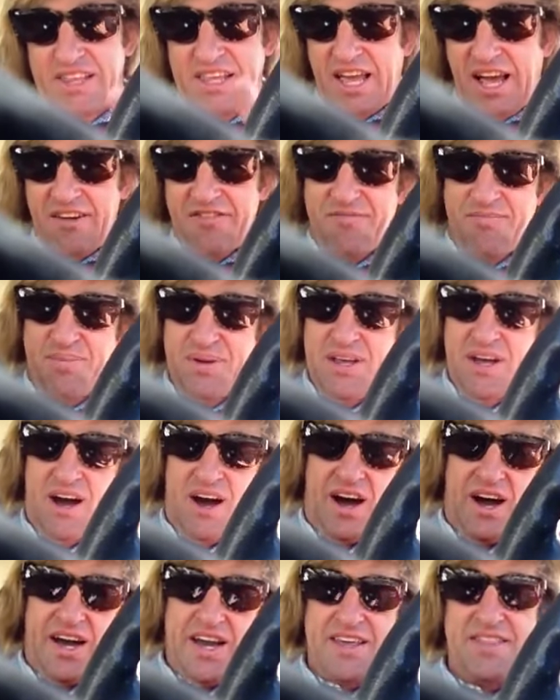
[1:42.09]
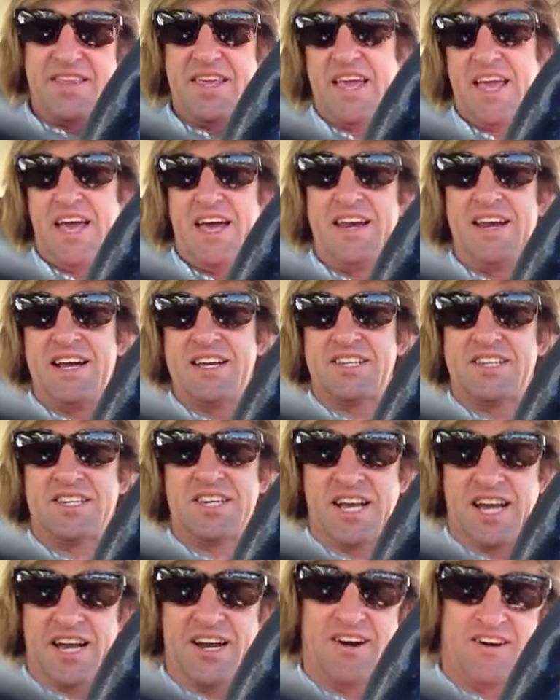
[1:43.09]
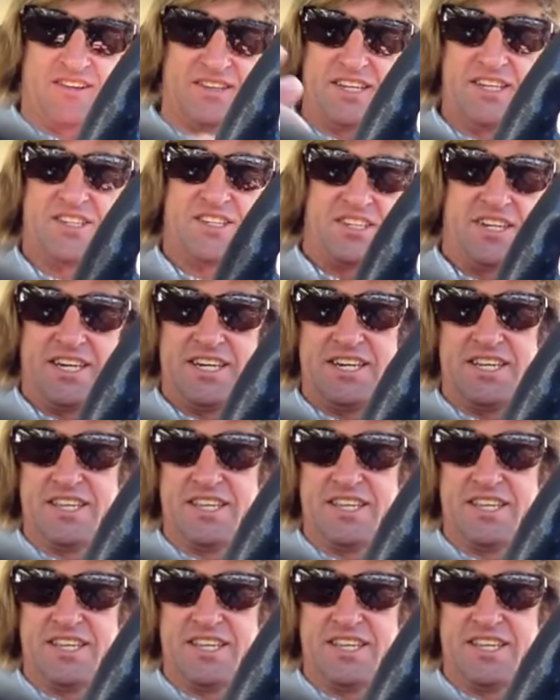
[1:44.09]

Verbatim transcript: The FBI and the NSA are listening